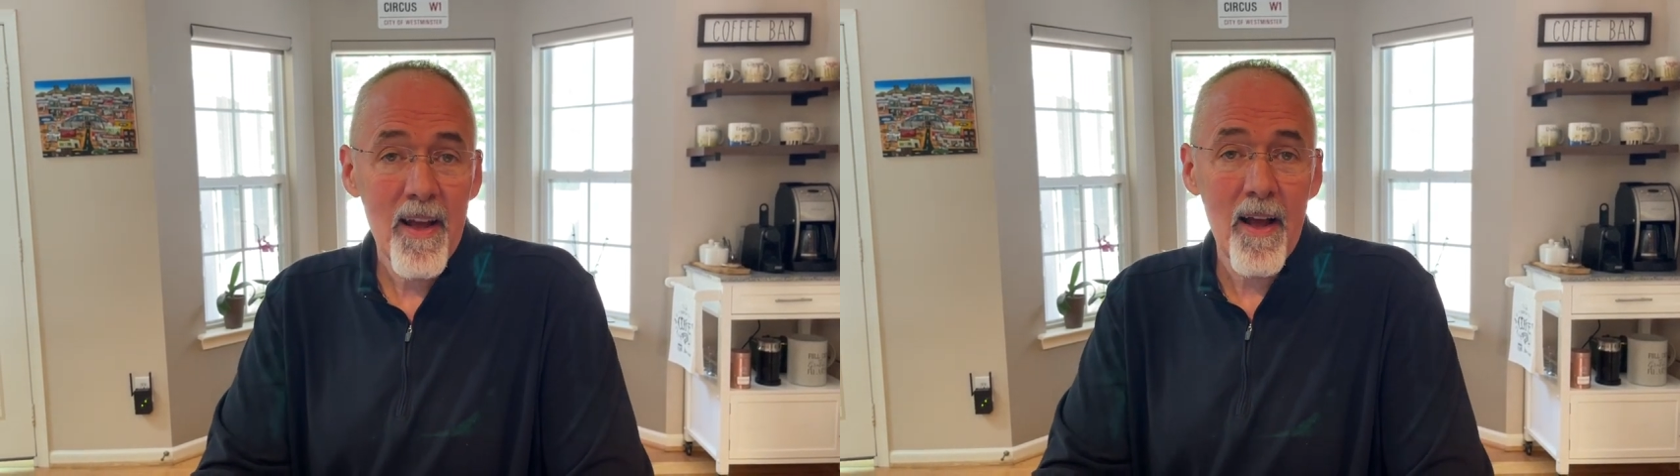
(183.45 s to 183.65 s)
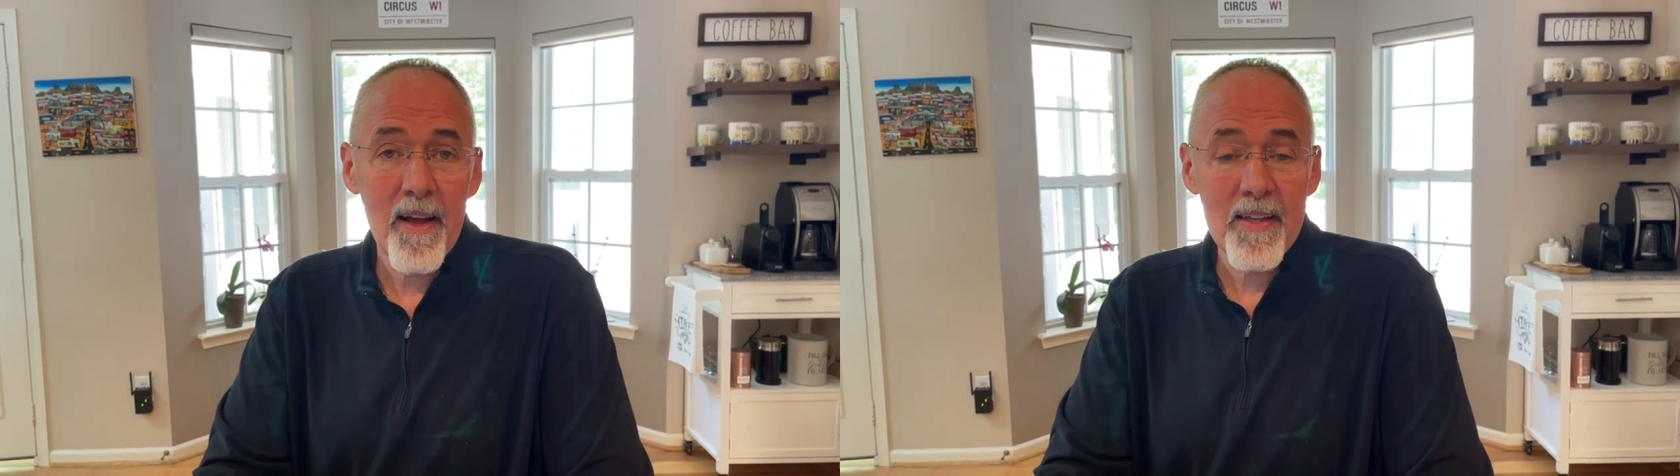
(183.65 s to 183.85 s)

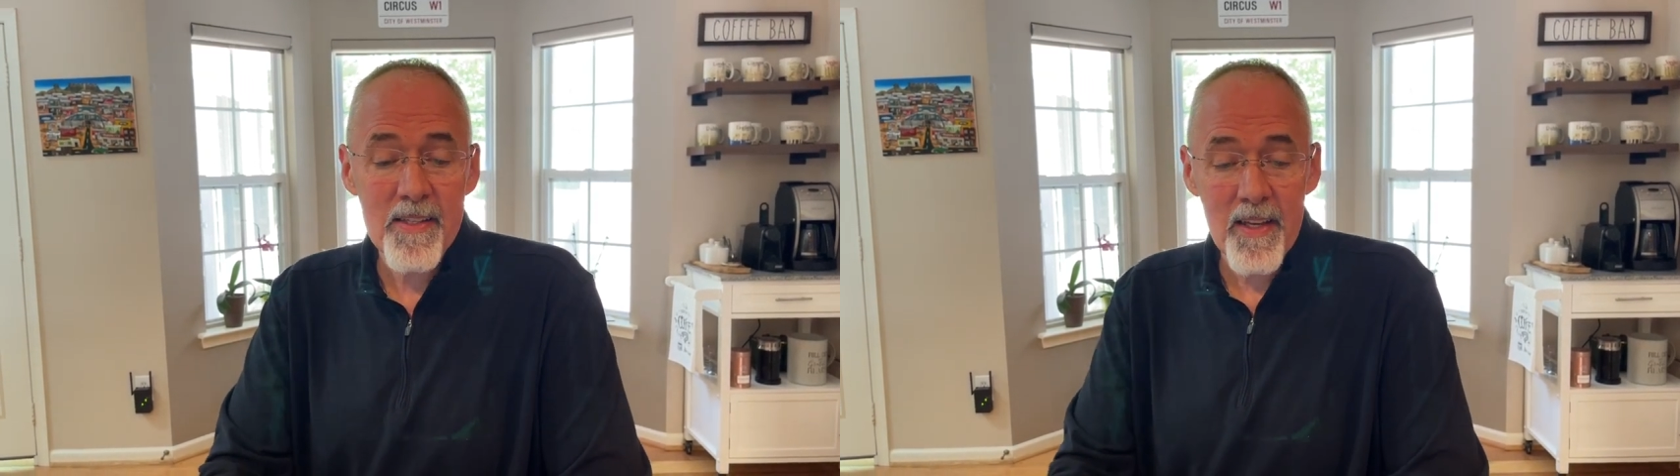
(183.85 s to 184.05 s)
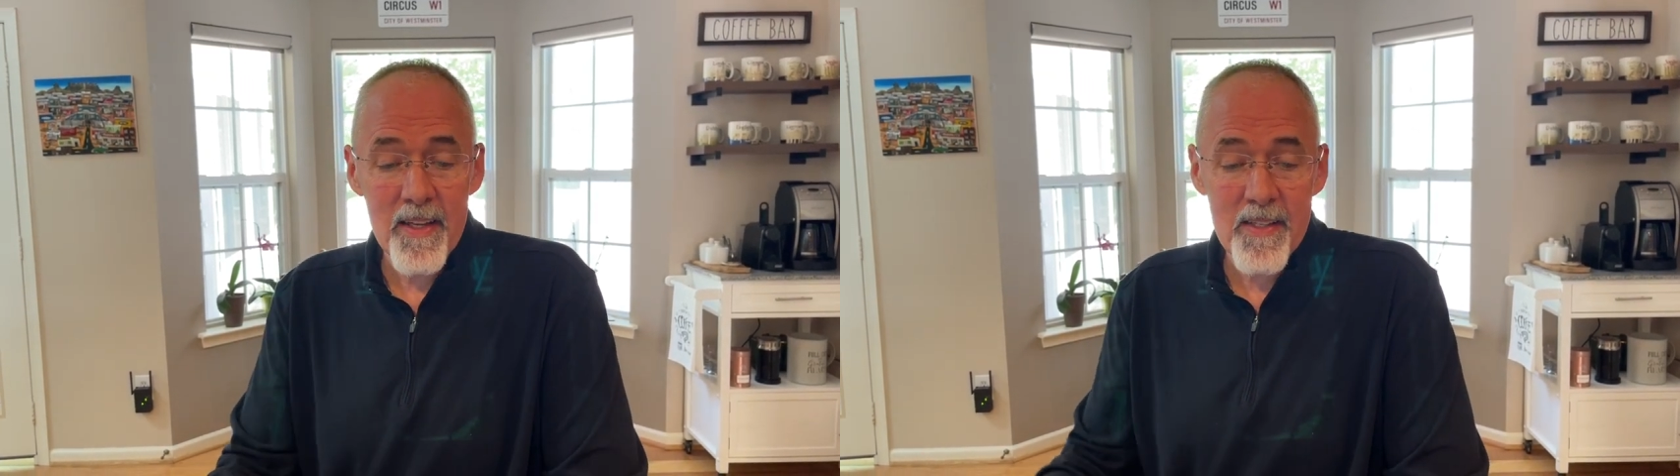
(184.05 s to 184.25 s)

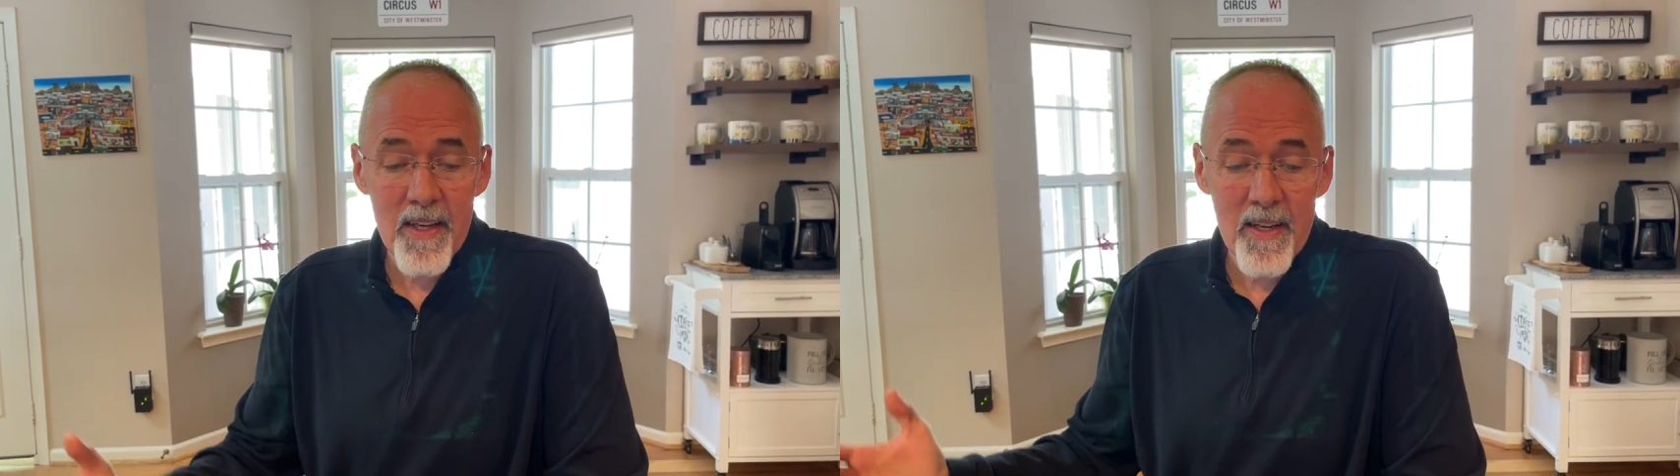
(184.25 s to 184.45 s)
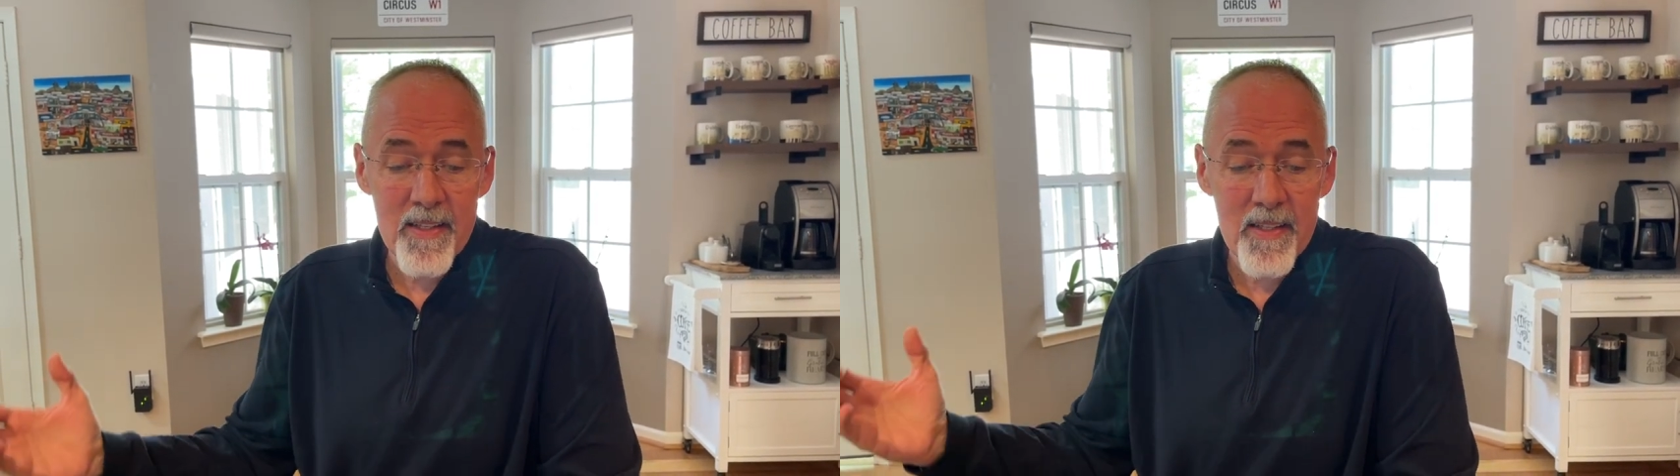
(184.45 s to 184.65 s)

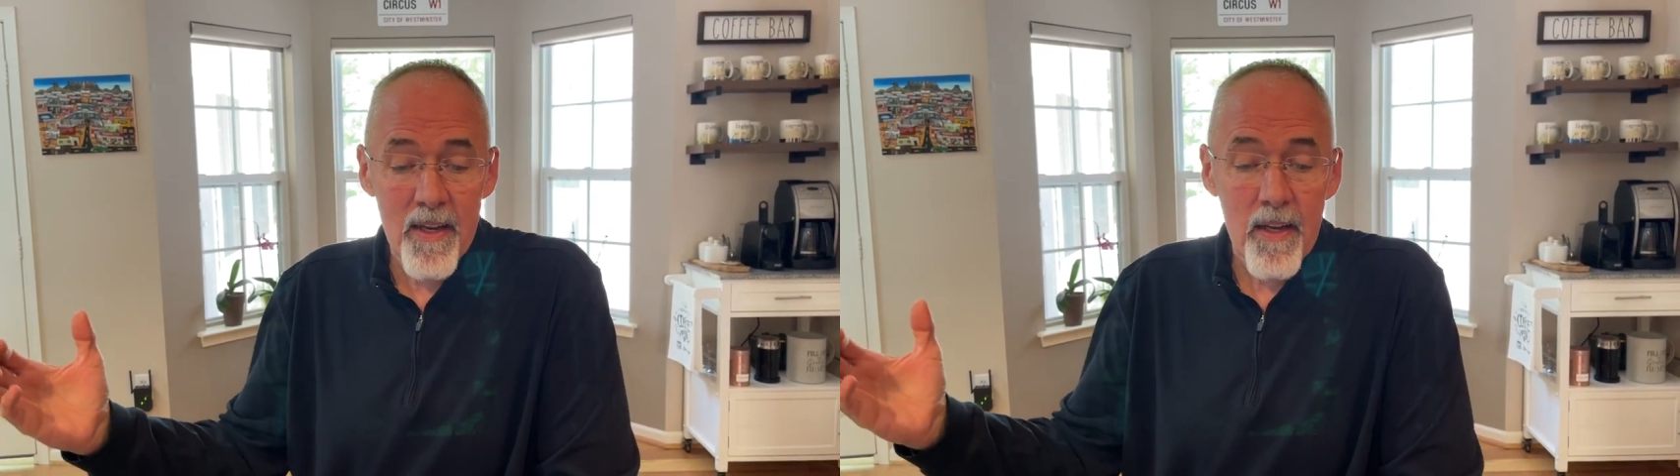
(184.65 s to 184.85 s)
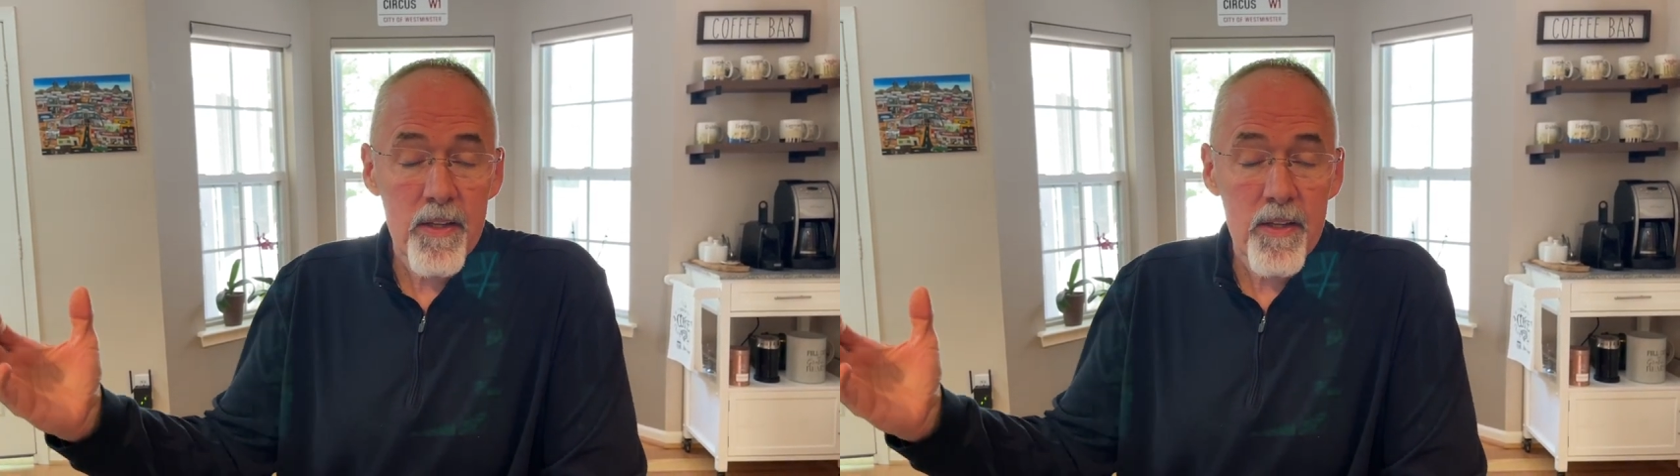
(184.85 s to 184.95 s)
It's